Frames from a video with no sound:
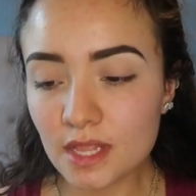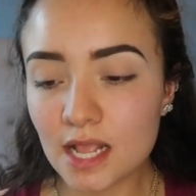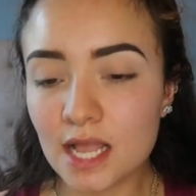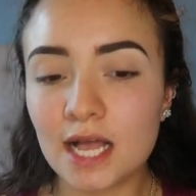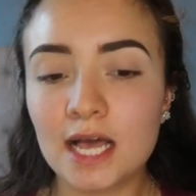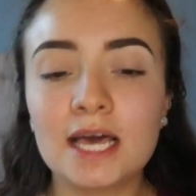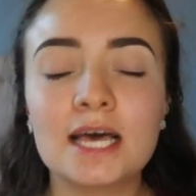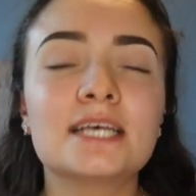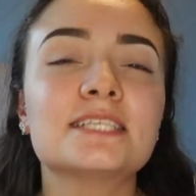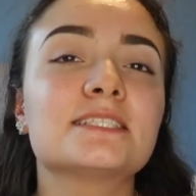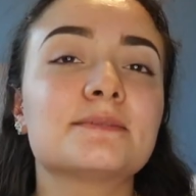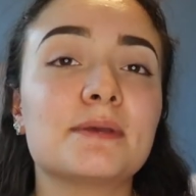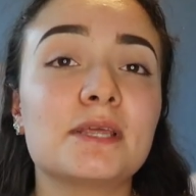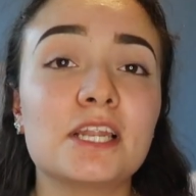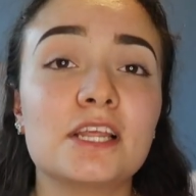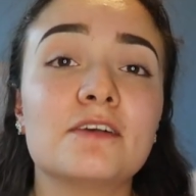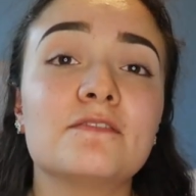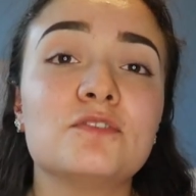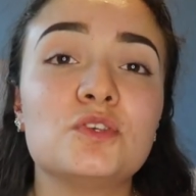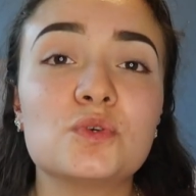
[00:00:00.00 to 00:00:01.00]
As
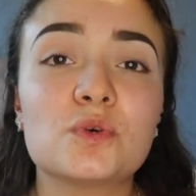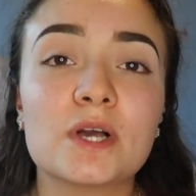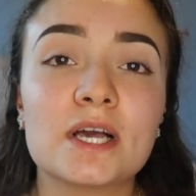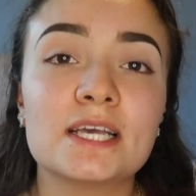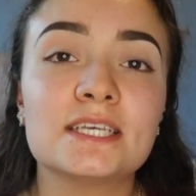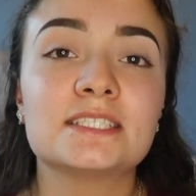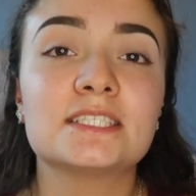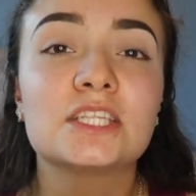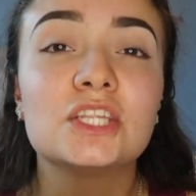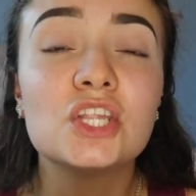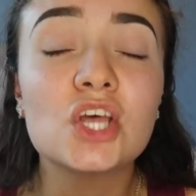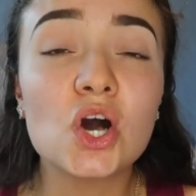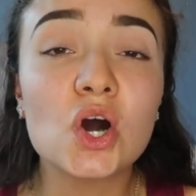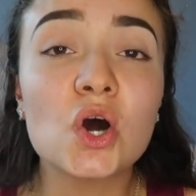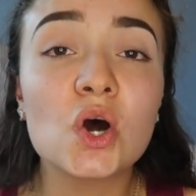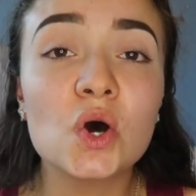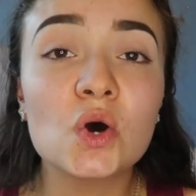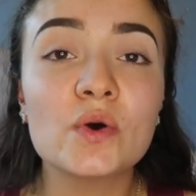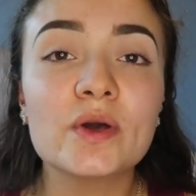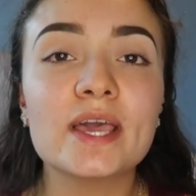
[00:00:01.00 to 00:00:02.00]
many of you guys
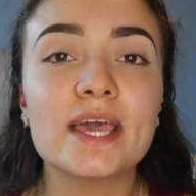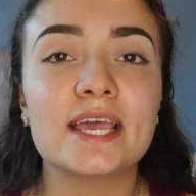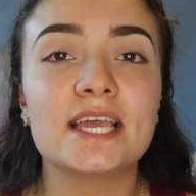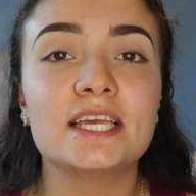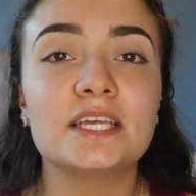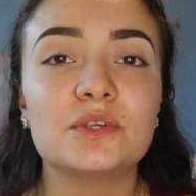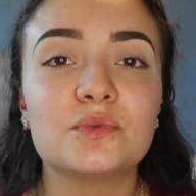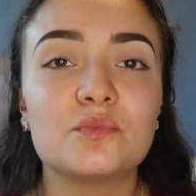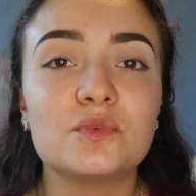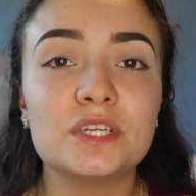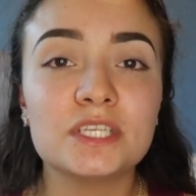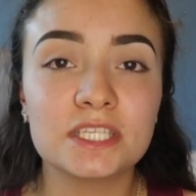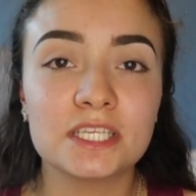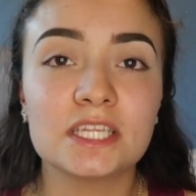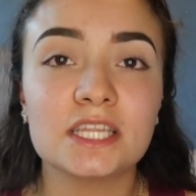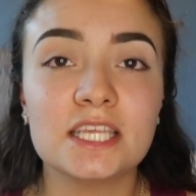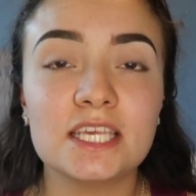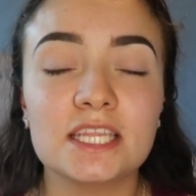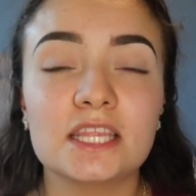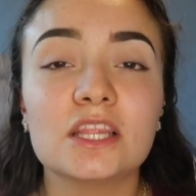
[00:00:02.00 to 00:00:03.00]
know, it
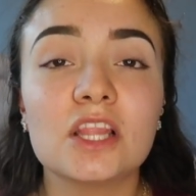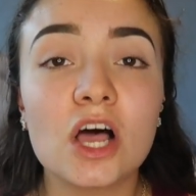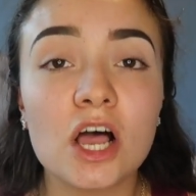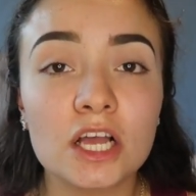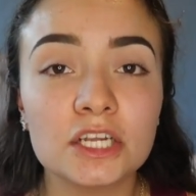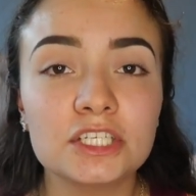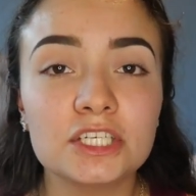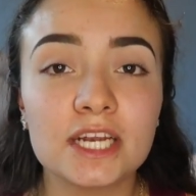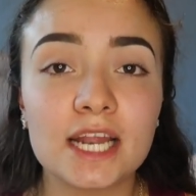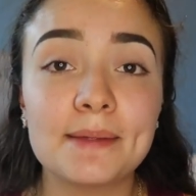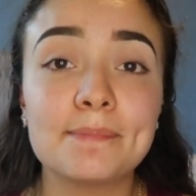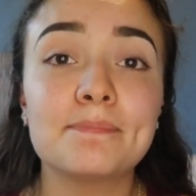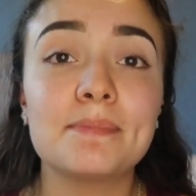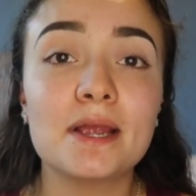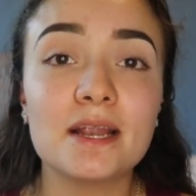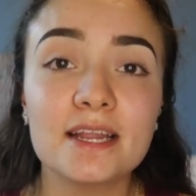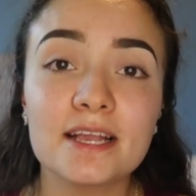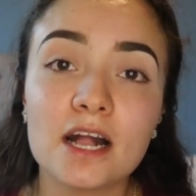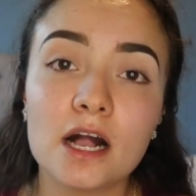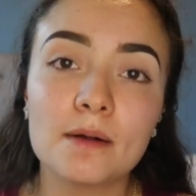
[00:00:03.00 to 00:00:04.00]
recently launched and I
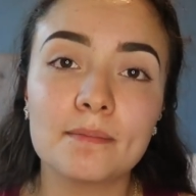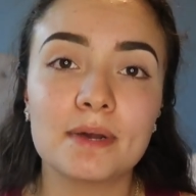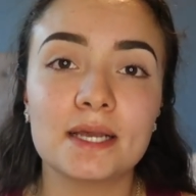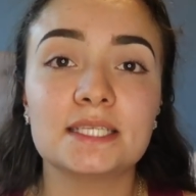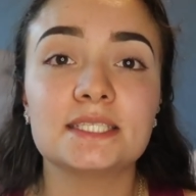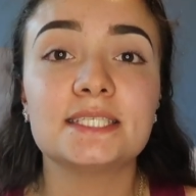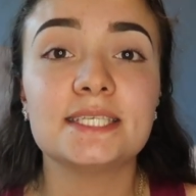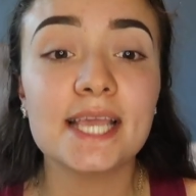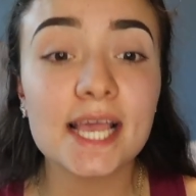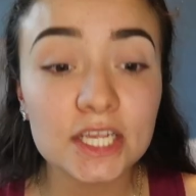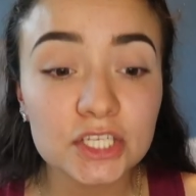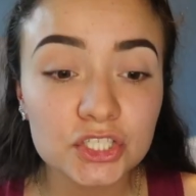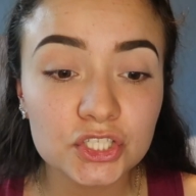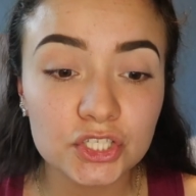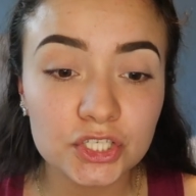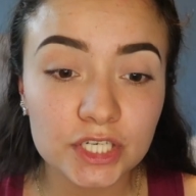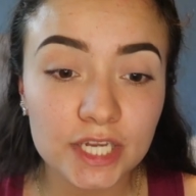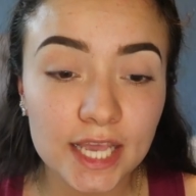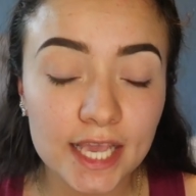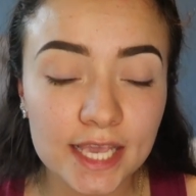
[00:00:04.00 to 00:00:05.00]
barely got mine
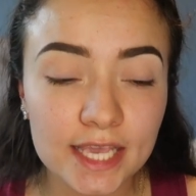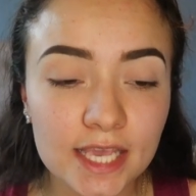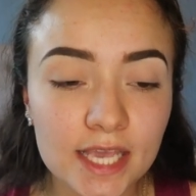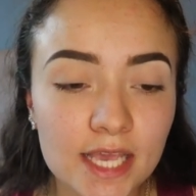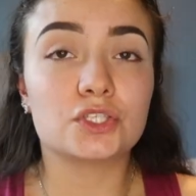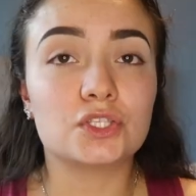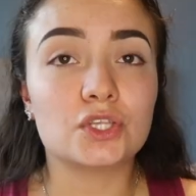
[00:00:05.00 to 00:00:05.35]
yesterday.